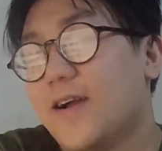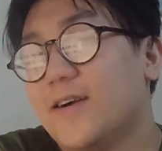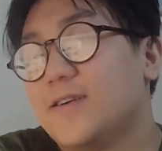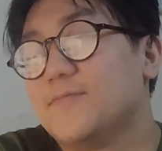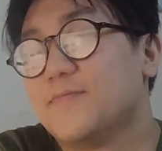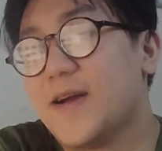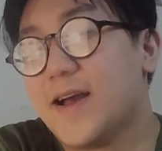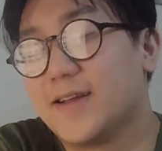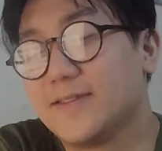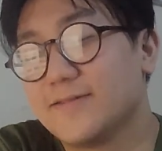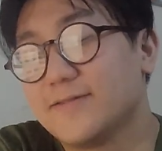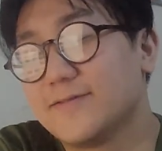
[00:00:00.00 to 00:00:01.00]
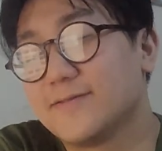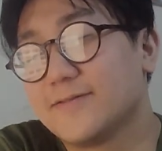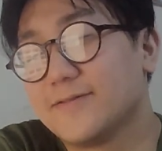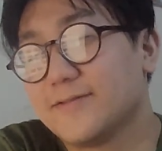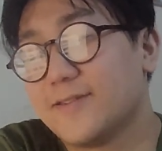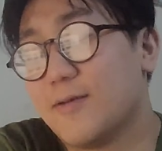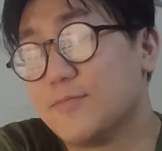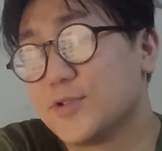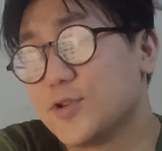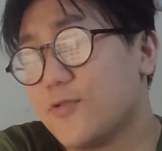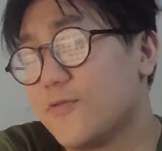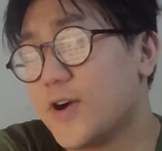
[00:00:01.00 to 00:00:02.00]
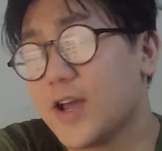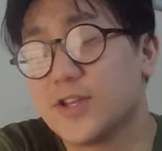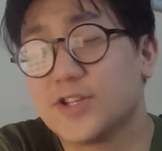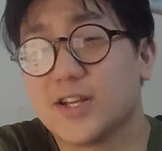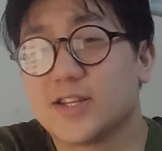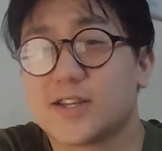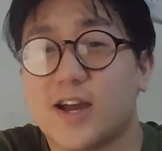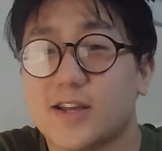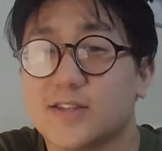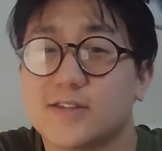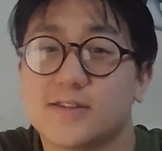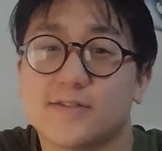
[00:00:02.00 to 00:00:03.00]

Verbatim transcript: Oh man, I'm so fucking jealous, guys.